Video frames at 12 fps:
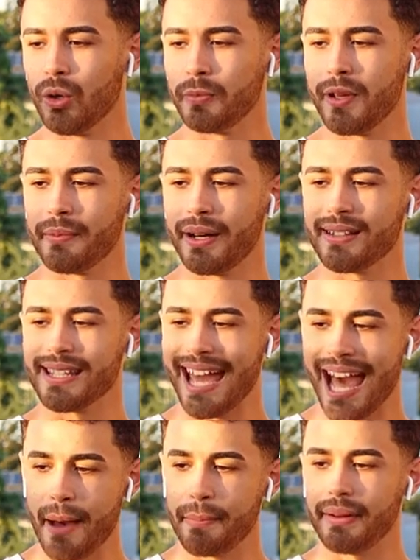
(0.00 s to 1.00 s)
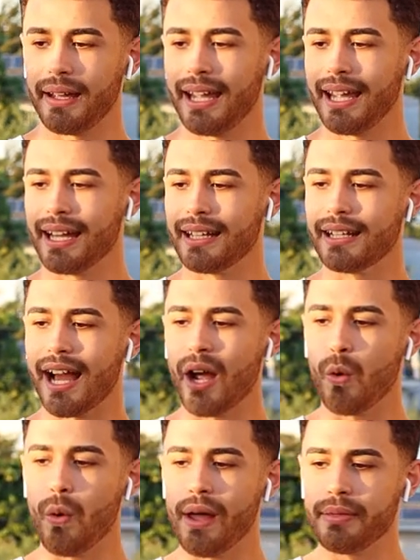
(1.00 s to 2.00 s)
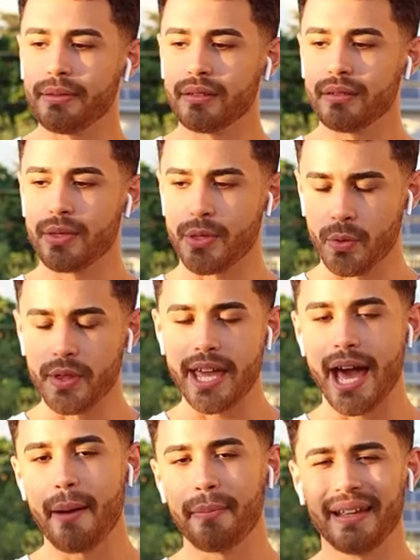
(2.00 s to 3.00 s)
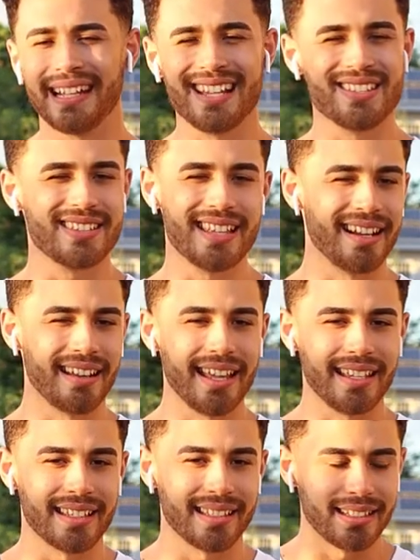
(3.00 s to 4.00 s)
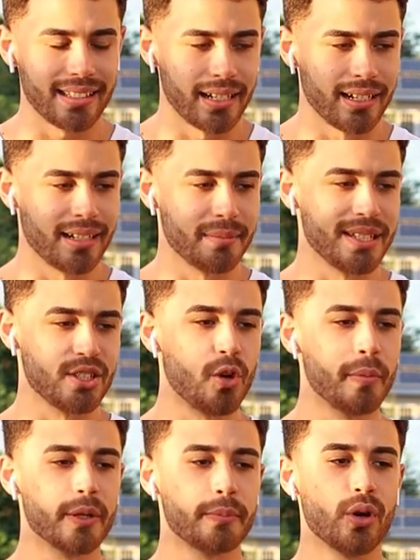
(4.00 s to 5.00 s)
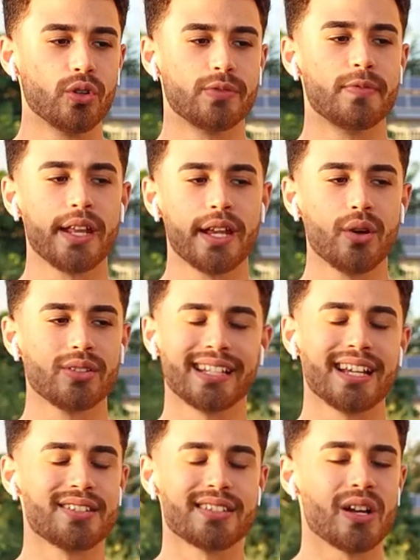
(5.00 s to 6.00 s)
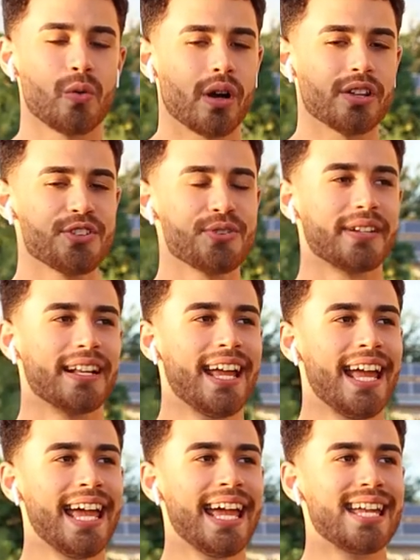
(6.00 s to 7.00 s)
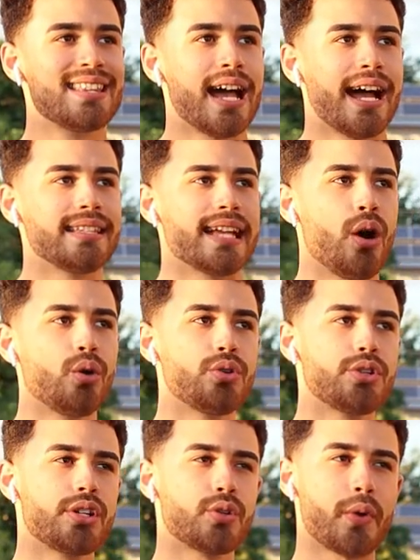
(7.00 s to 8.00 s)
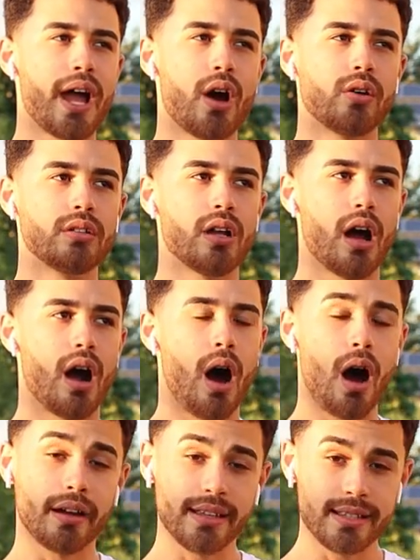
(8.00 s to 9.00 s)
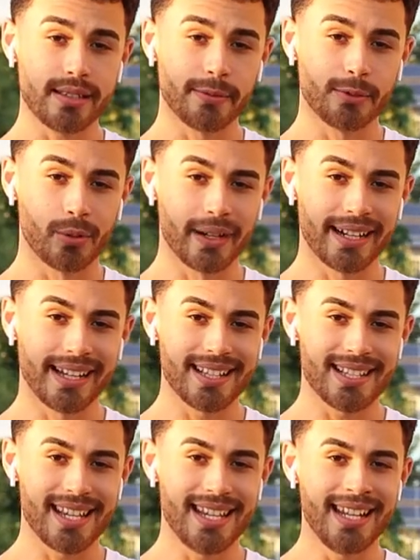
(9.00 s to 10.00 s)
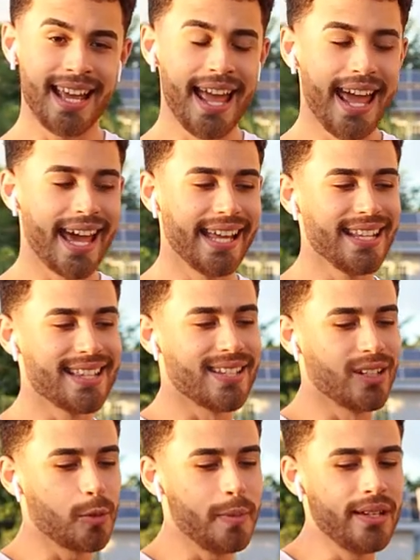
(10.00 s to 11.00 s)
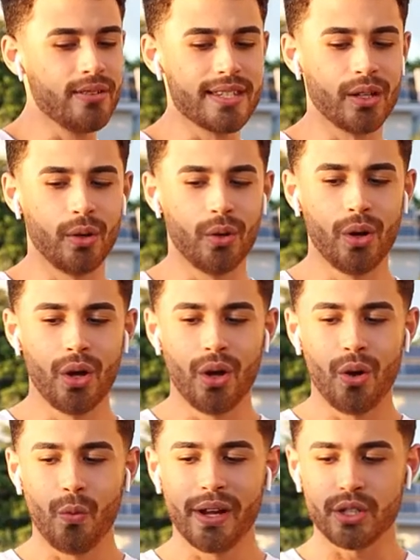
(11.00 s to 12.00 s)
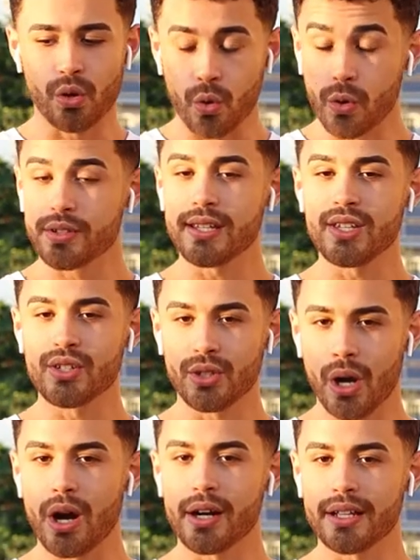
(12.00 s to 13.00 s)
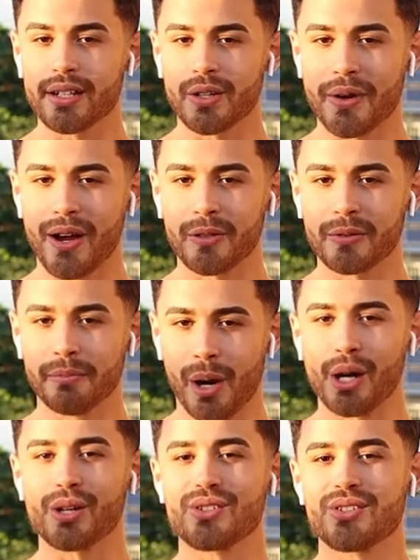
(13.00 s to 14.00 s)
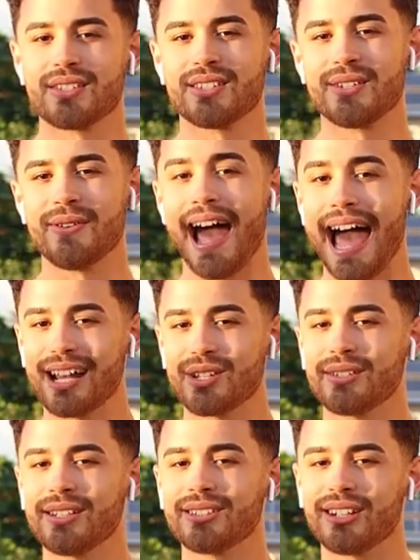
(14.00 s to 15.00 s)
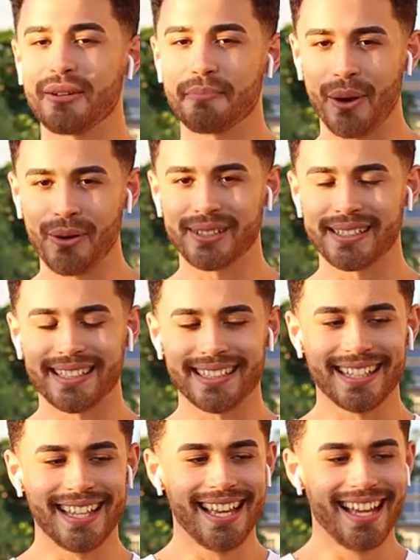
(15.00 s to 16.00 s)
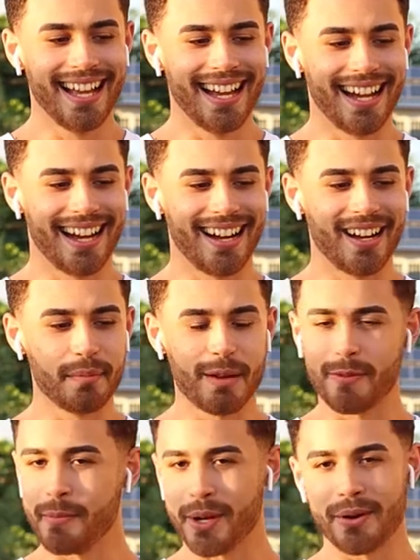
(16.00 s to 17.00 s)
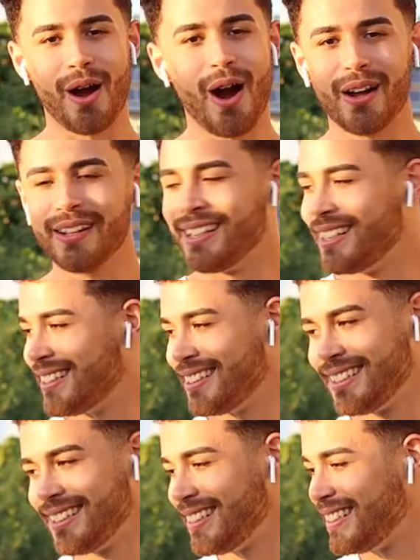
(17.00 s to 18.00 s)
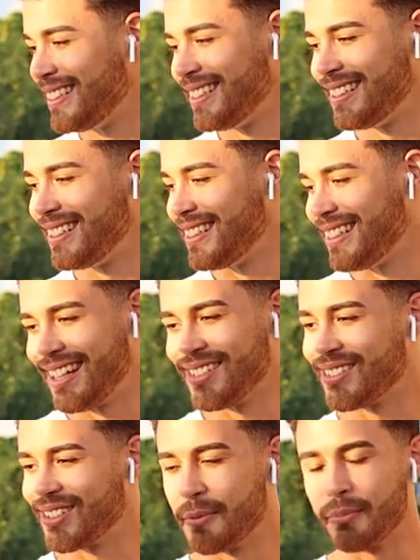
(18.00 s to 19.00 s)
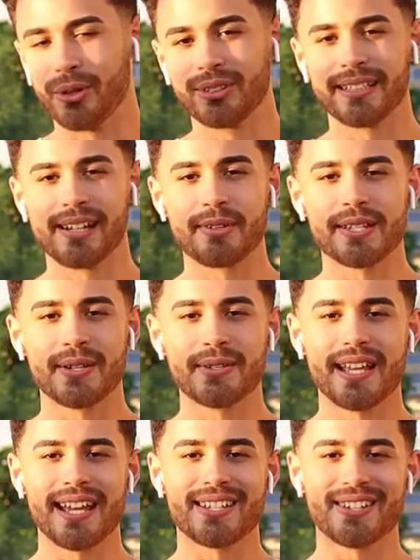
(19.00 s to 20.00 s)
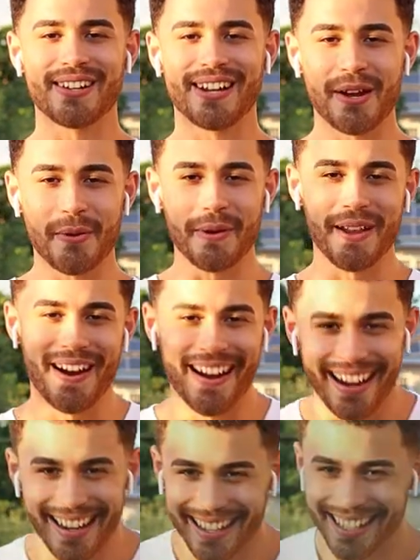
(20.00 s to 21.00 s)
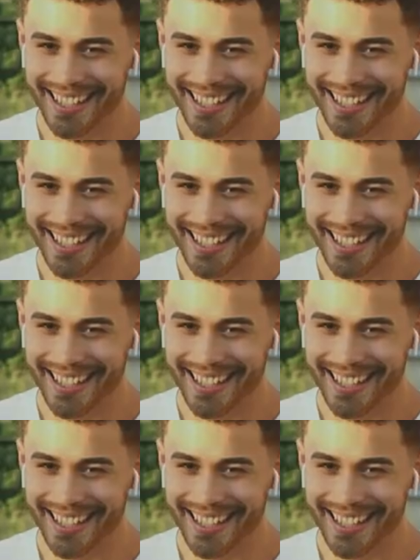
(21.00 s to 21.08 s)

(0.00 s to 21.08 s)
told me about the app and I went through the app and I just didn't like it. They told me to post videos and I just didn't want to do it. I downloaded it around August of 2019 and it took me until when quarantine started around March to actually start posting. And from there on, I just started posting every single day. So here we are.